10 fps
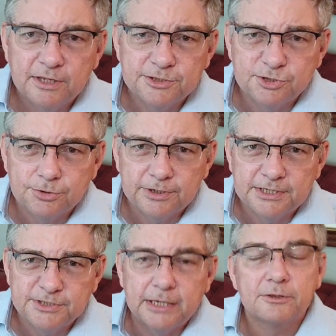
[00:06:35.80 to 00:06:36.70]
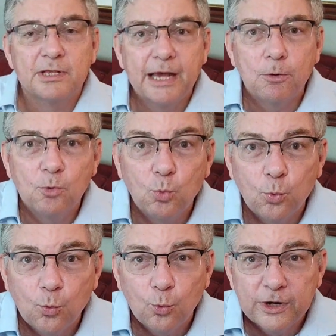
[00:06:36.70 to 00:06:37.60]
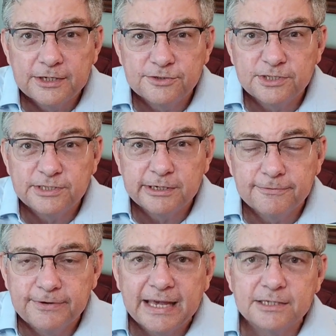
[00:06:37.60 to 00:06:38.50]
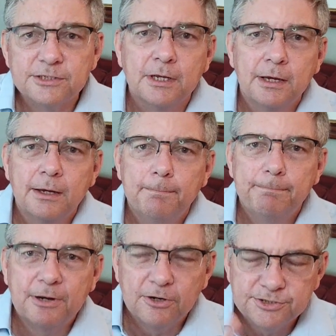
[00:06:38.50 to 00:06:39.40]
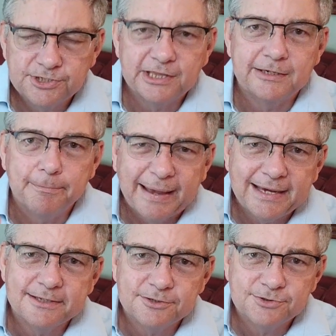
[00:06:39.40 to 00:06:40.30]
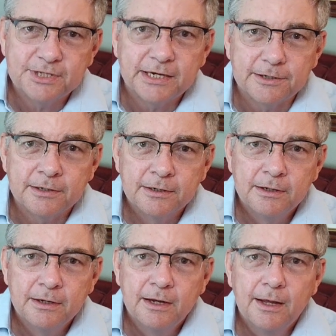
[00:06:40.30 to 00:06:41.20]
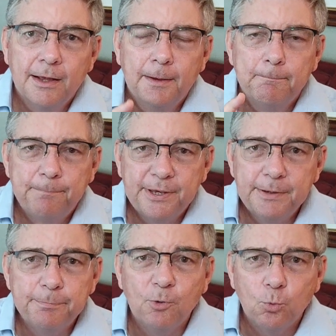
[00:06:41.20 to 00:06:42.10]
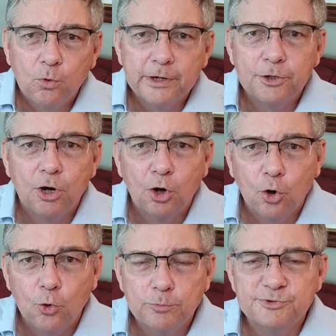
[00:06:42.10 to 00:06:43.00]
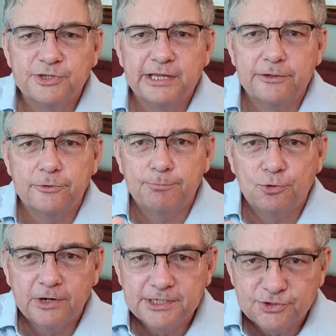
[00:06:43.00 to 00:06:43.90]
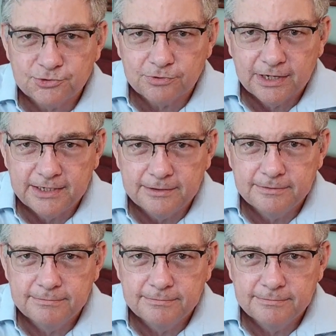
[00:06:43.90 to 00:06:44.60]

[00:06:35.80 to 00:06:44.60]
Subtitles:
let's look at, now, why does it sell fast? Because the demand is there. People want homes that are priced right.